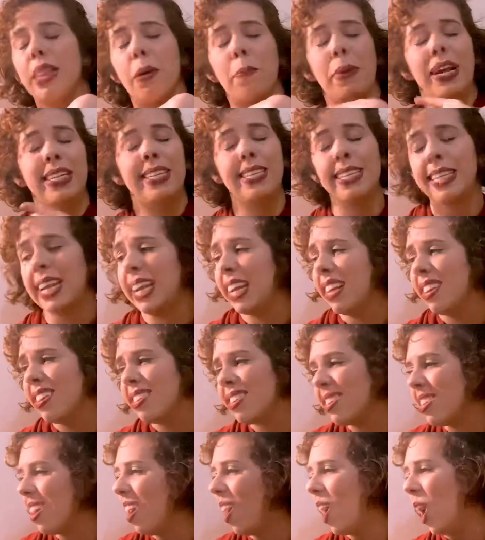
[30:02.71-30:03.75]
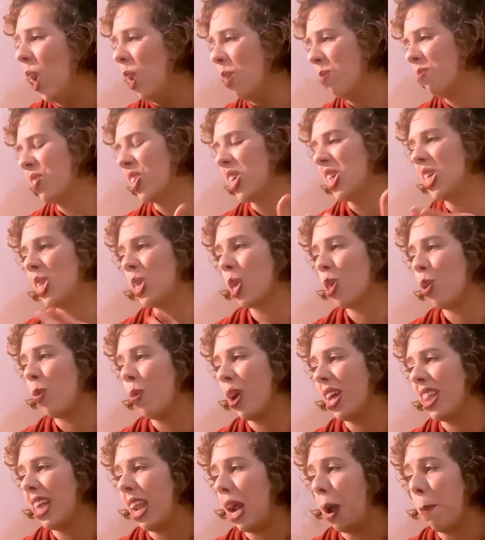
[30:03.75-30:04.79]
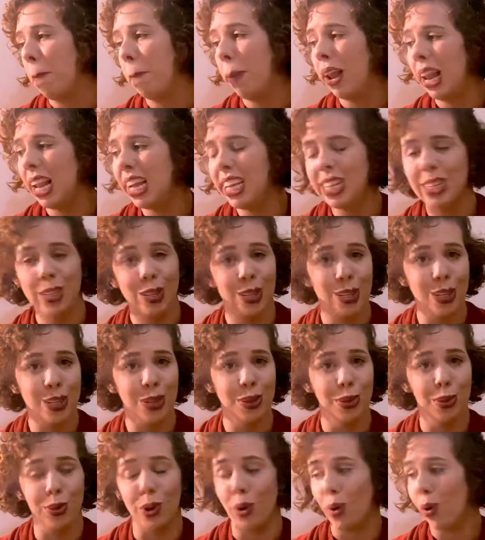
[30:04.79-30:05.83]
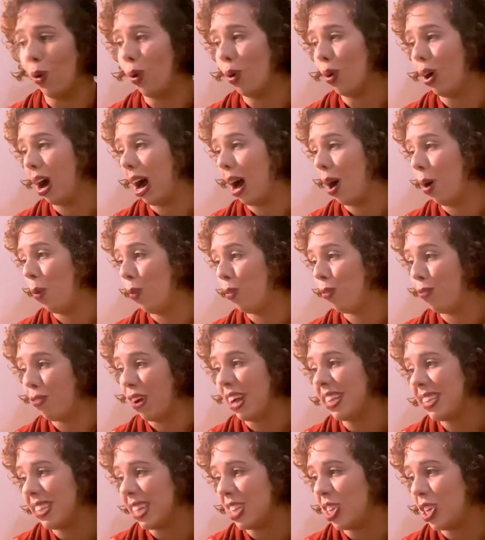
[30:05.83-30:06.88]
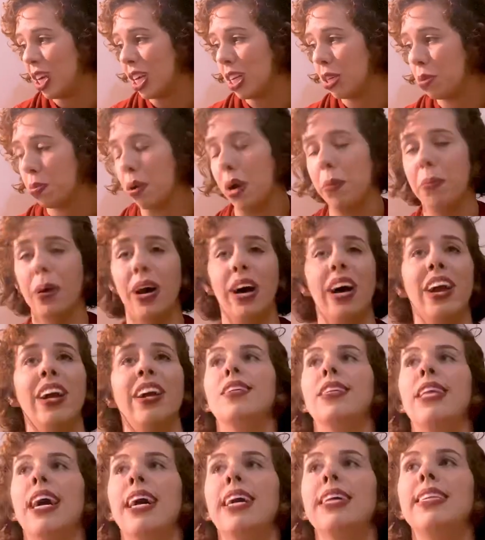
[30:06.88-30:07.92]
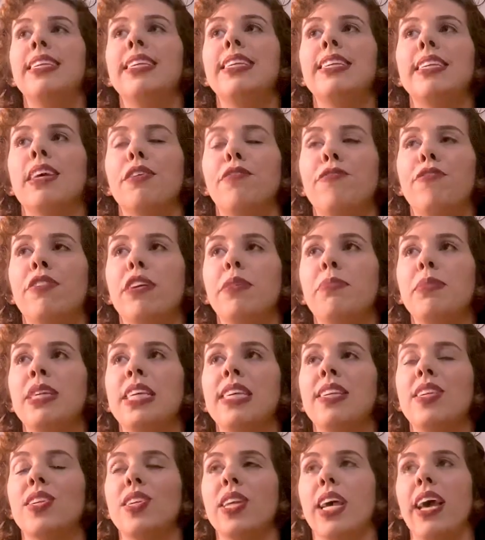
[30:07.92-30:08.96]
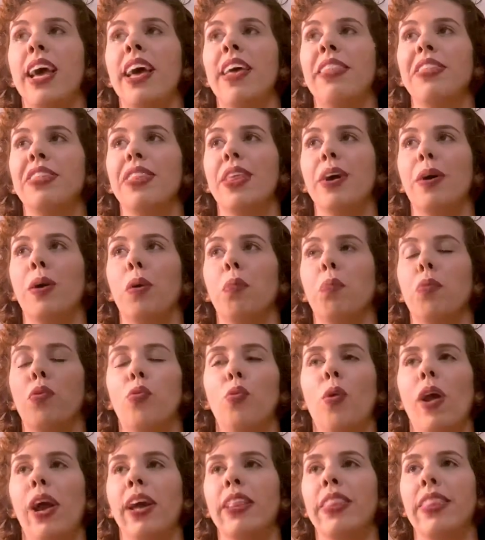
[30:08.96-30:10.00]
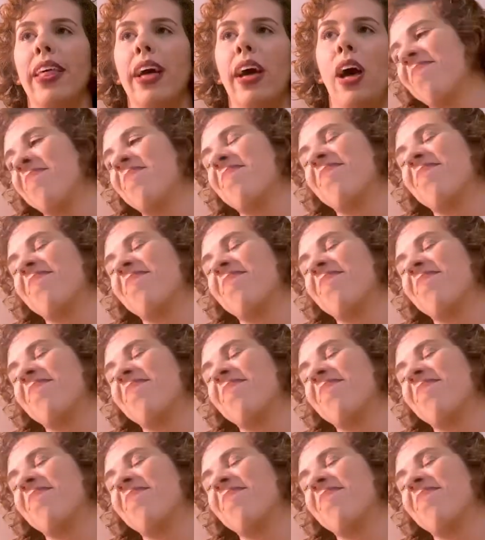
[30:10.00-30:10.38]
my skin is soft? Is it the way that I please you? Or how fast I change my mind? That's a feminist anthem right there.